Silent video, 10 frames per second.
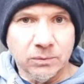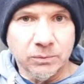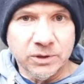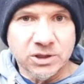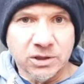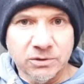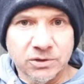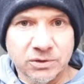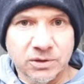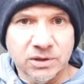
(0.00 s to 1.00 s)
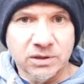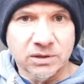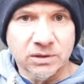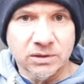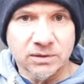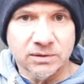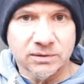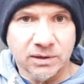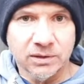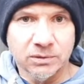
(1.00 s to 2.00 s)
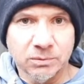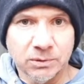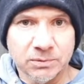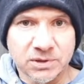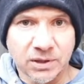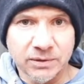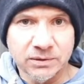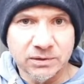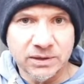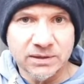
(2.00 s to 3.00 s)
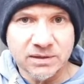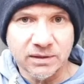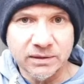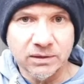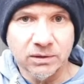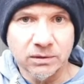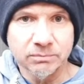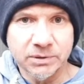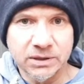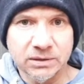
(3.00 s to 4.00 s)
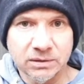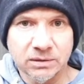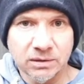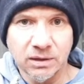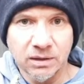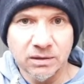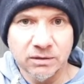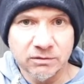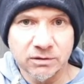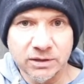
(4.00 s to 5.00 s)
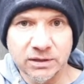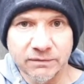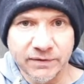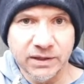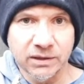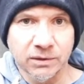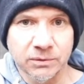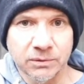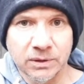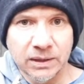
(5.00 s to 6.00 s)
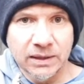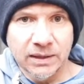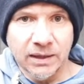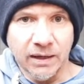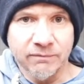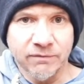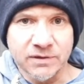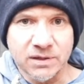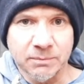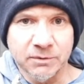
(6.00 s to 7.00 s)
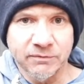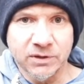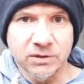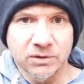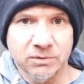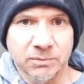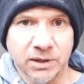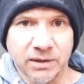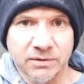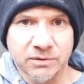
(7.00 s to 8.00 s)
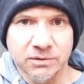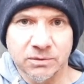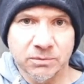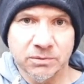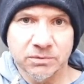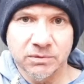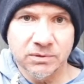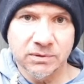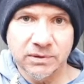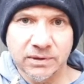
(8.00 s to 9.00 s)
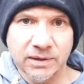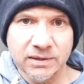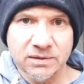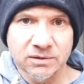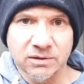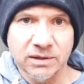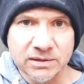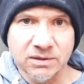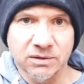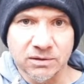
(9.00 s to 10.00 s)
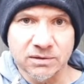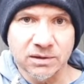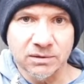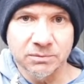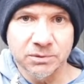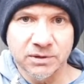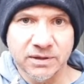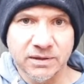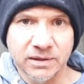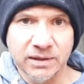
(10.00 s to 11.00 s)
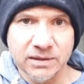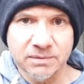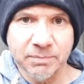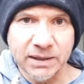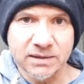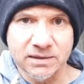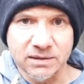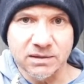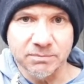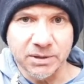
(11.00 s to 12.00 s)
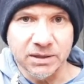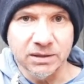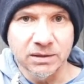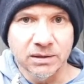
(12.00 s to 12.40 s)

We showed you the dial what was going on inside the hot bin earlier on in the video, and for some of you, you might have thought, well, that's not as hot as I would expect it to be.